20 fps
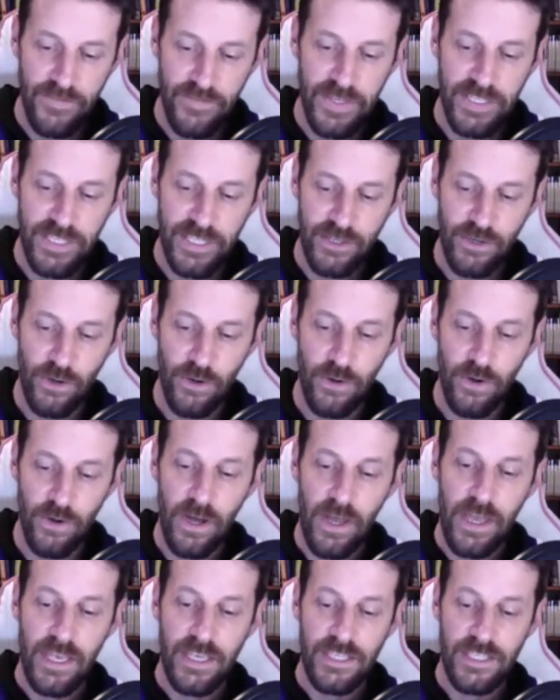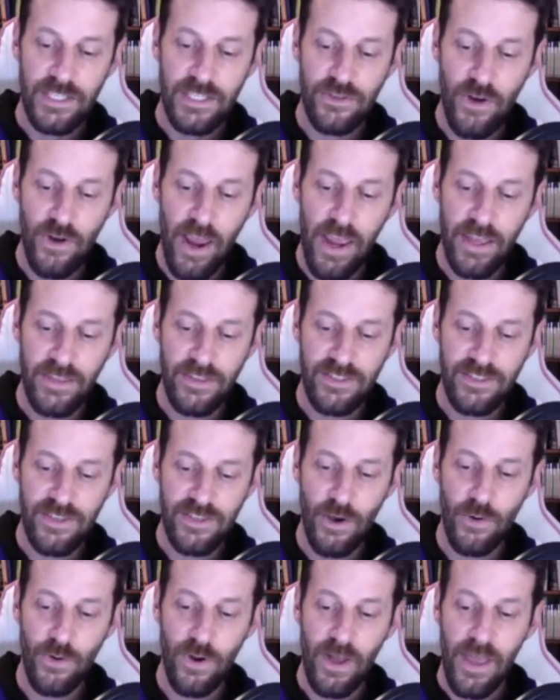physical strength
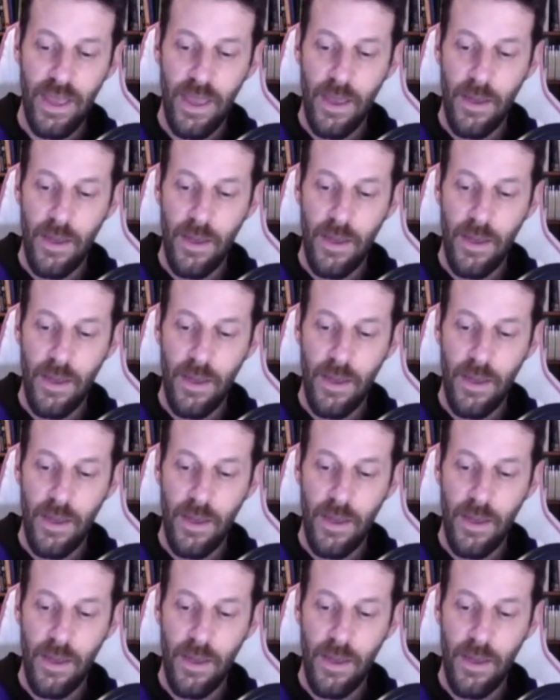so